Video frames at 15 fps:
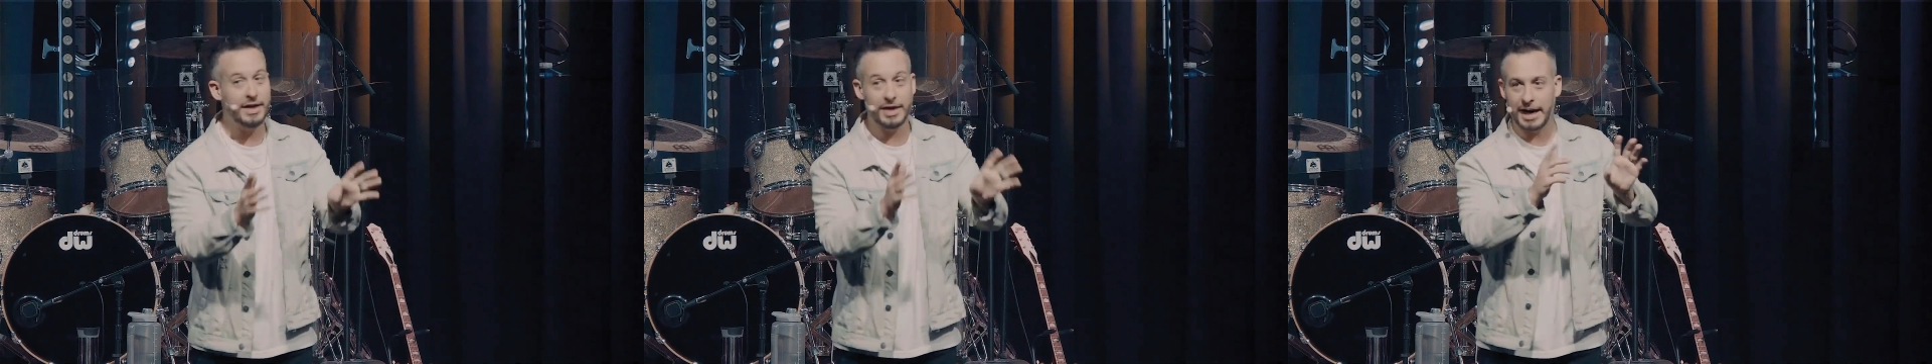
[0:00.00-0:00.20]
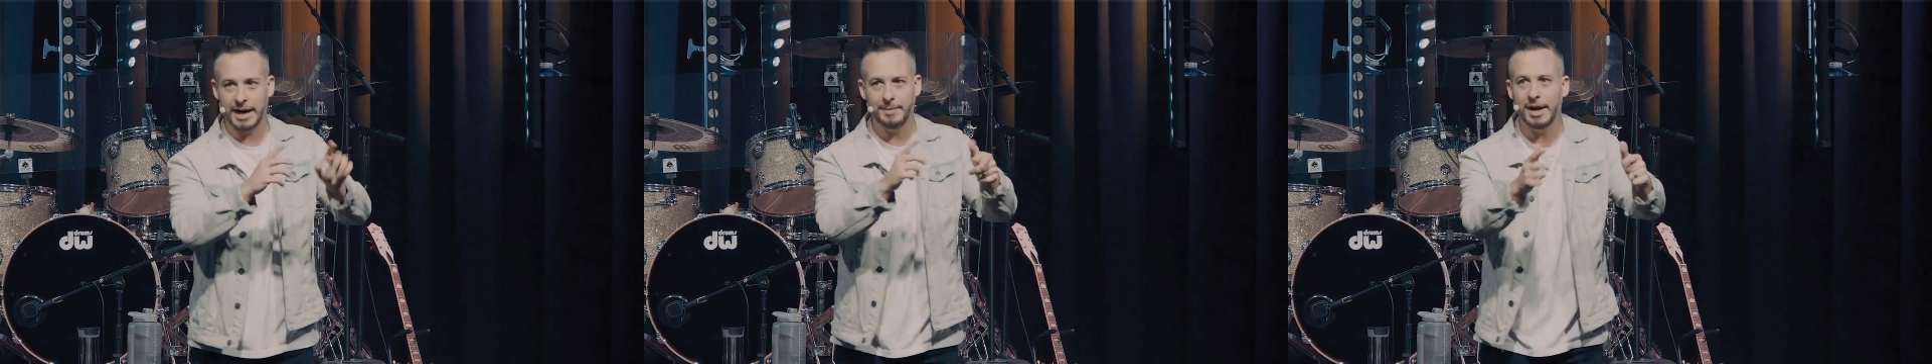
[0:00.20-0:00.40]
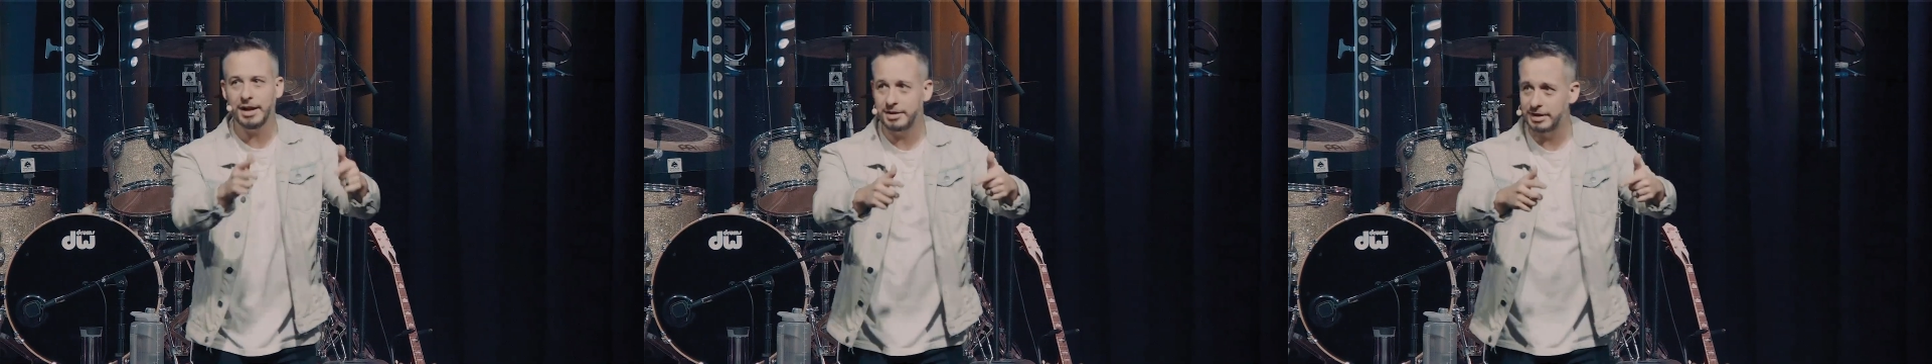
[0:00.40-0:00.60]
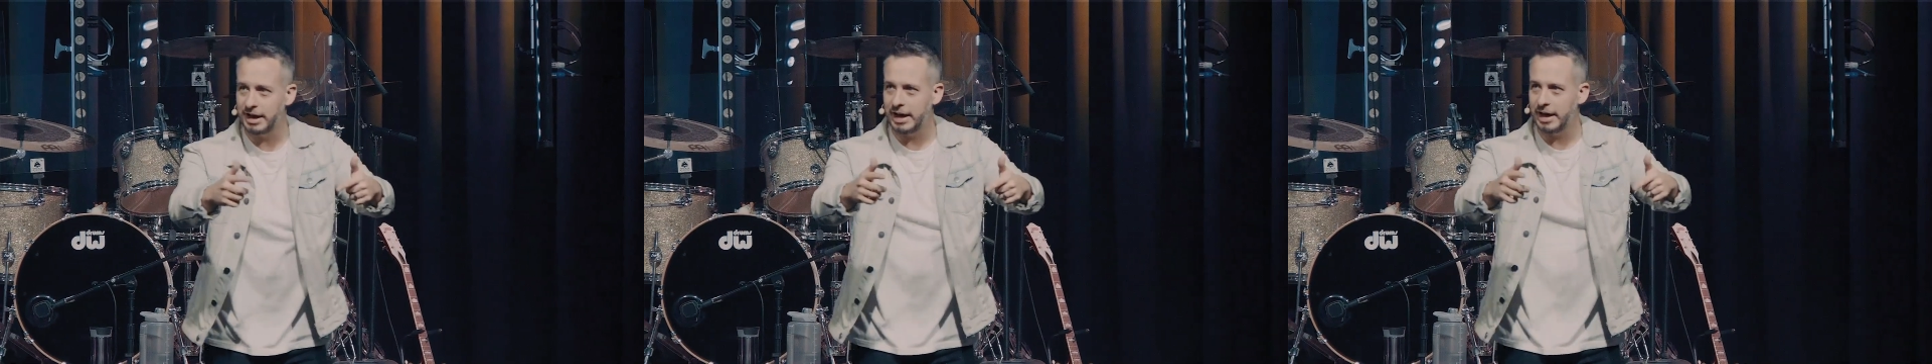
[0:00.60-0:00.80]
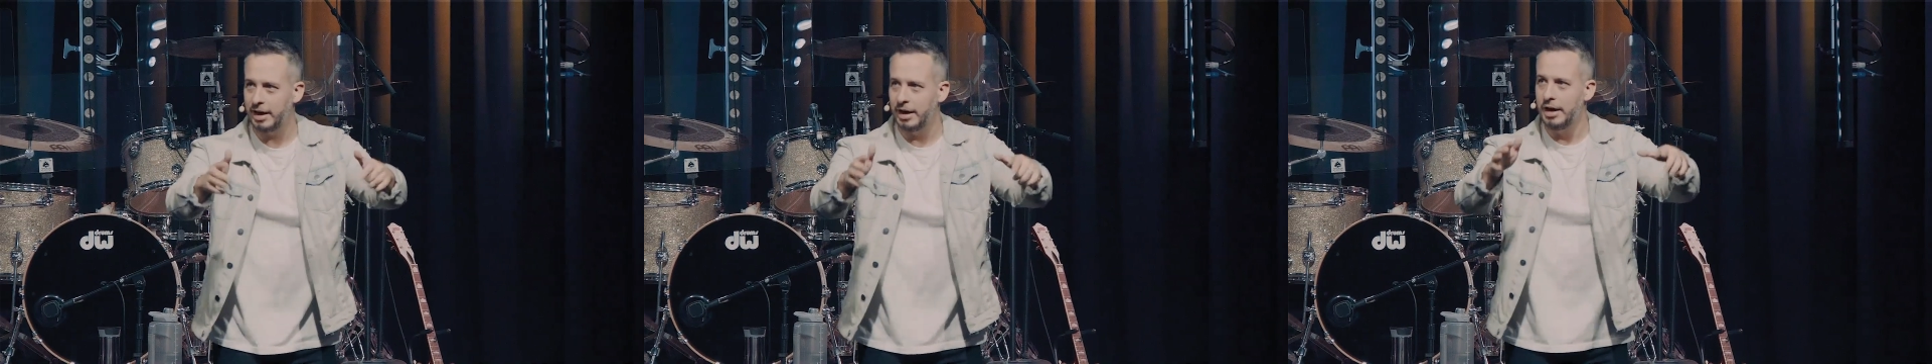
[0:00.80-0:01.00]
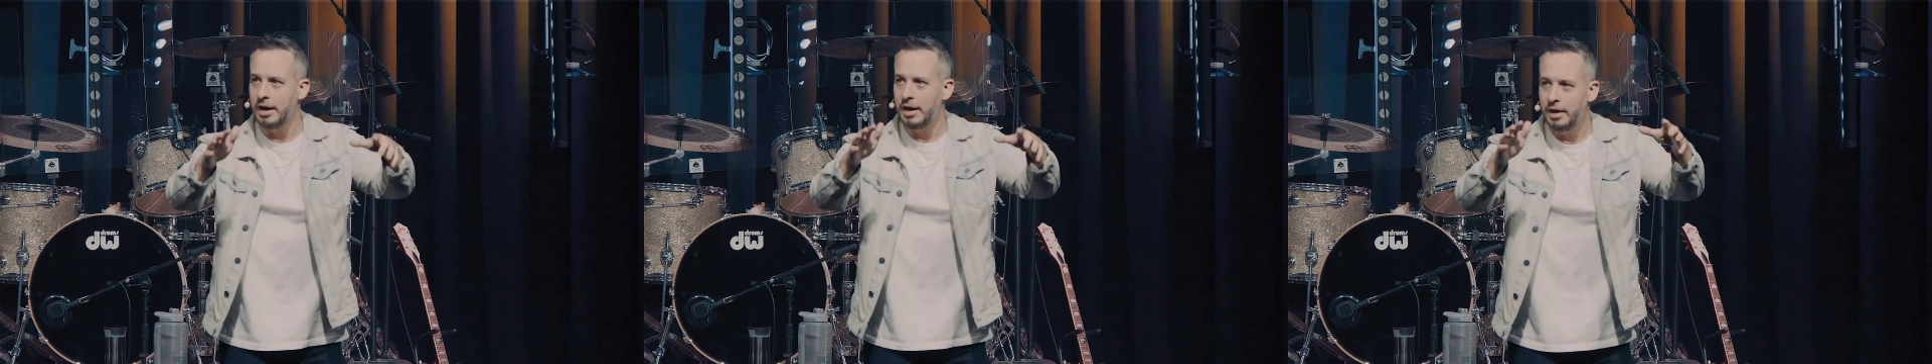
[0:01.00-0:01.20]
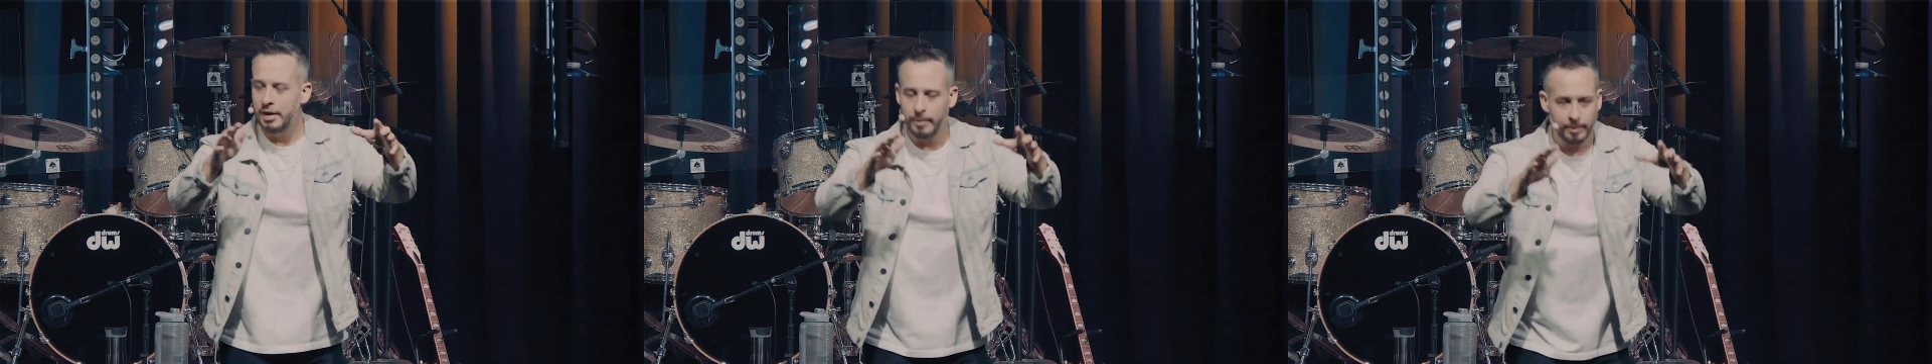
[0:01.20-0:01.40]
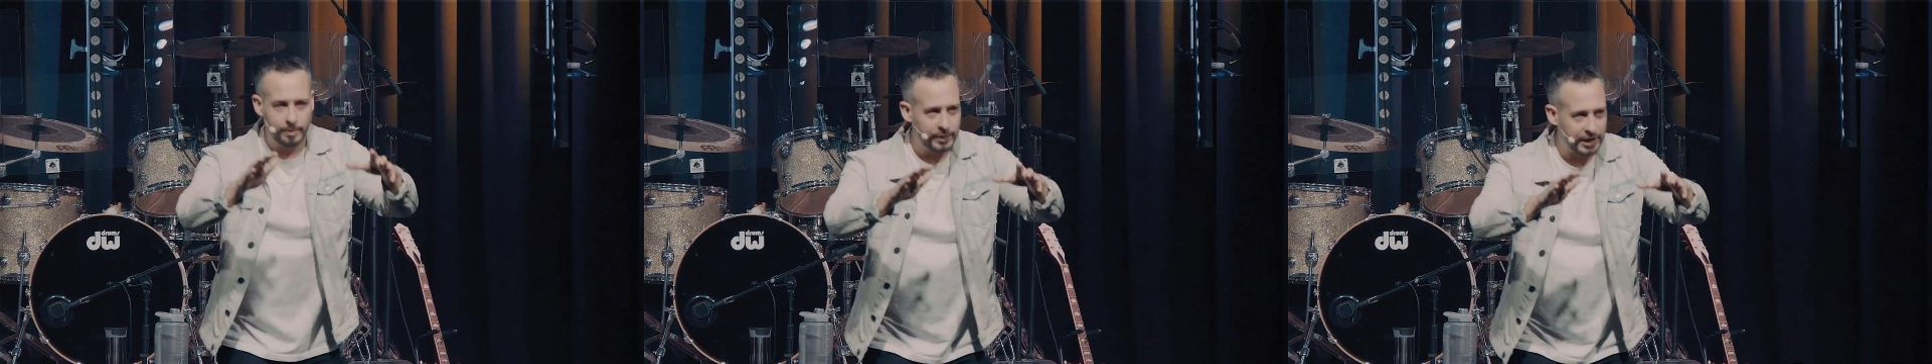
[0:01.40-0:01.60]
that I'm not saying
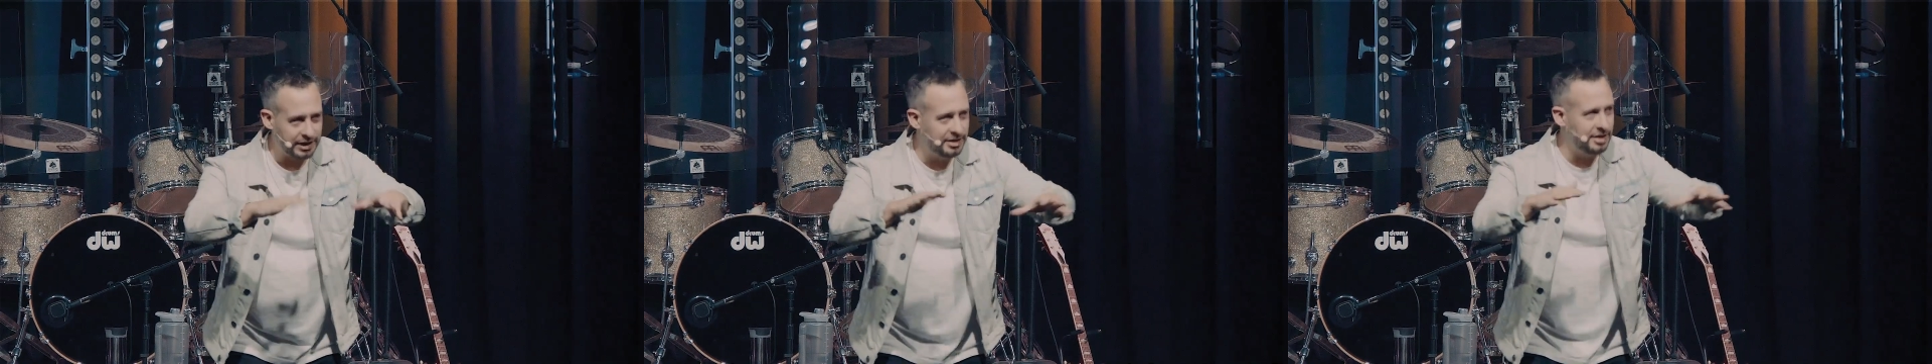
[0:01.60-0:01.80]
can